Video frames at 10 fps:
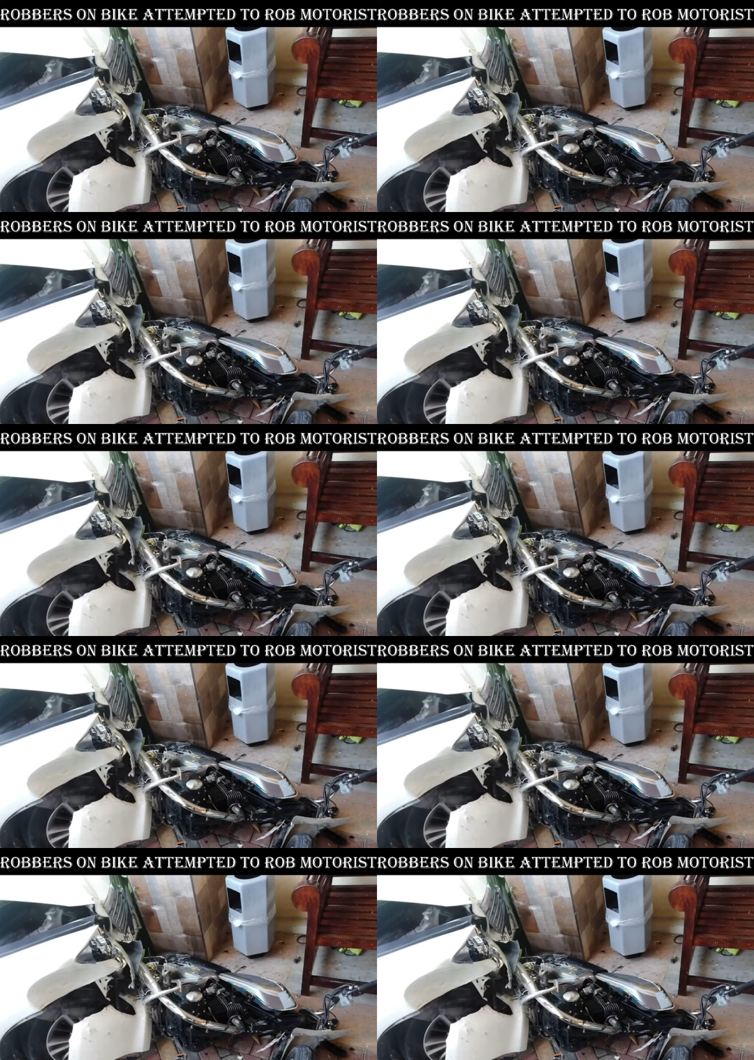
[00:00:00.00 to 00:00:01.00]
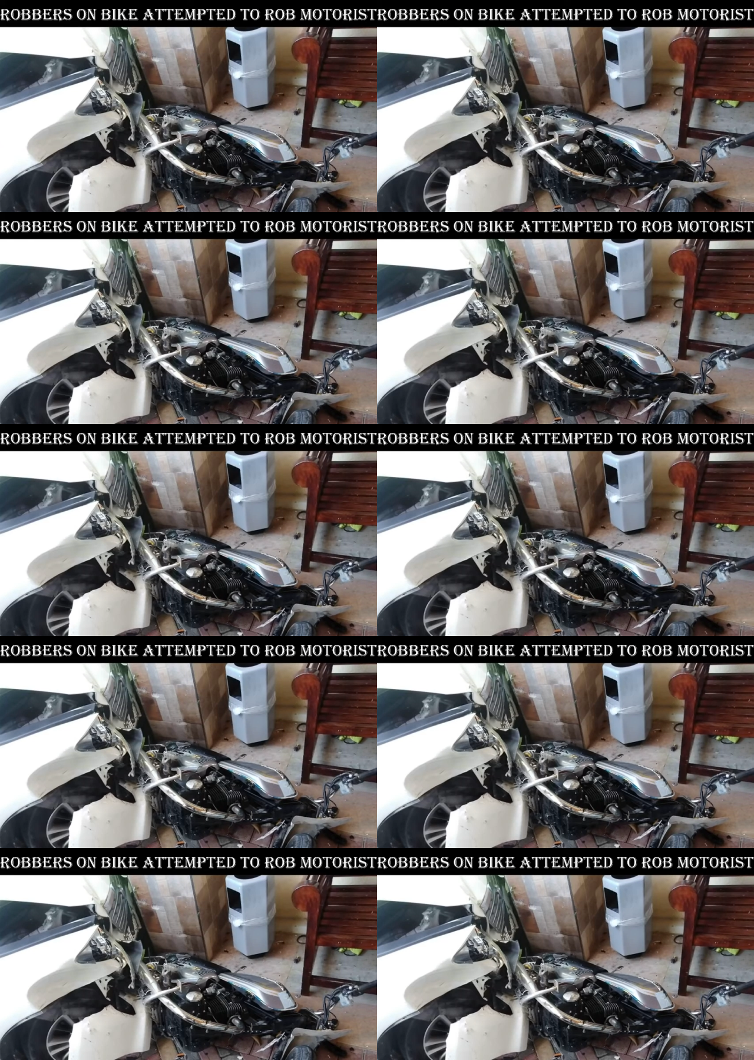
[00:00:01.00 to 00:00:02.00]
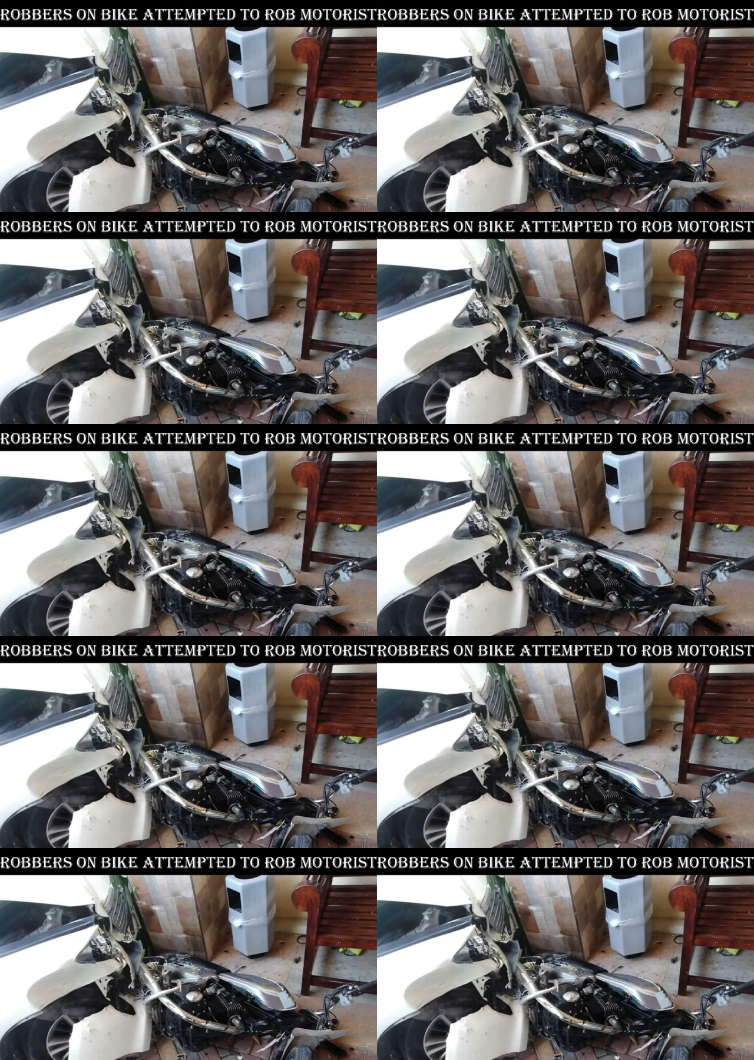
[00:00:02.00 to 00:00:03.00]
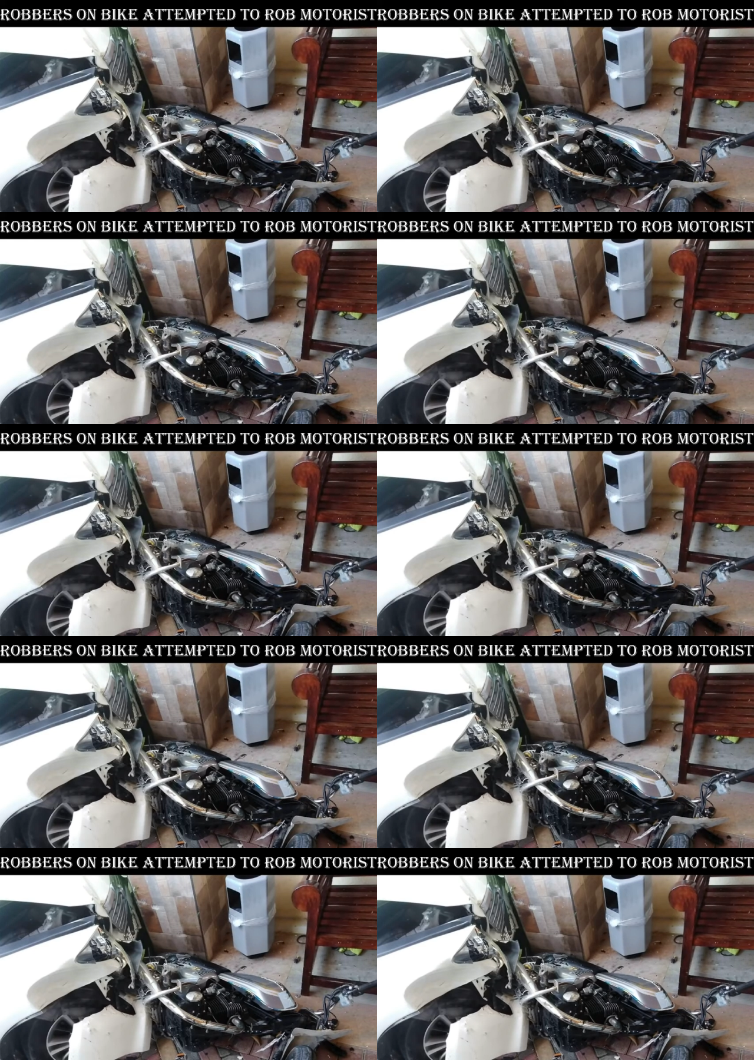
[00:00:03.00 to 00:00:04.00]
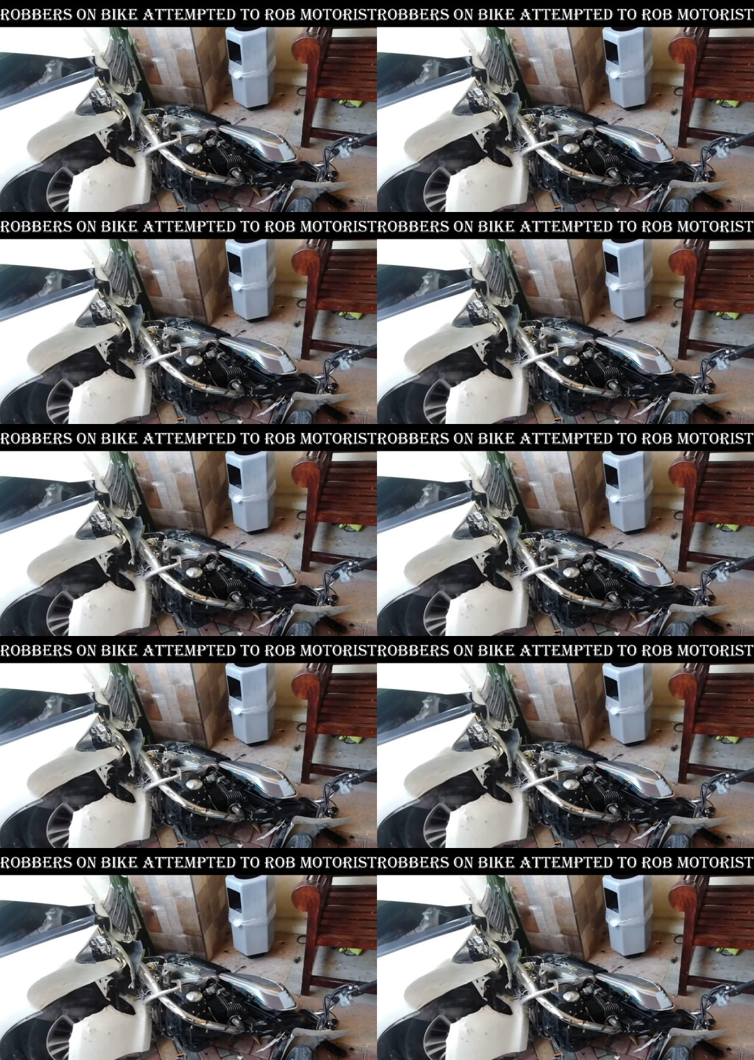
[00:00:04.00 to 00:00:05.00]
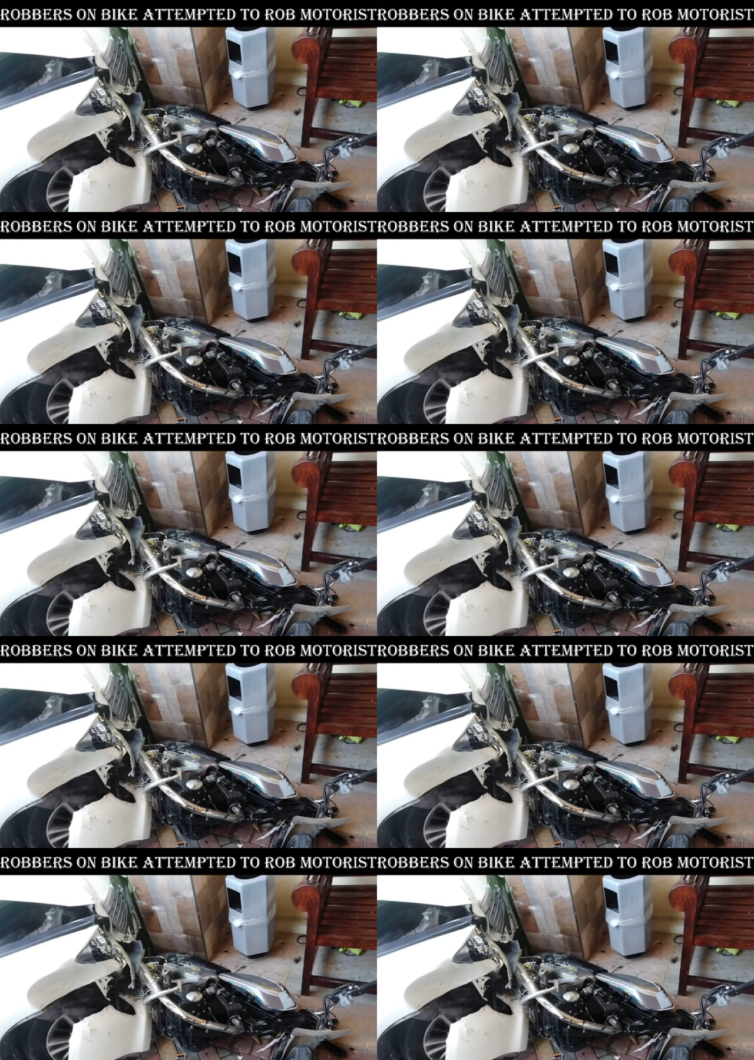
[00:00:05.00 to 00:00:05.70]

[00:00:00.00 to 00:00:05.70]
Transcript: No face is visible, so there are no lips to read.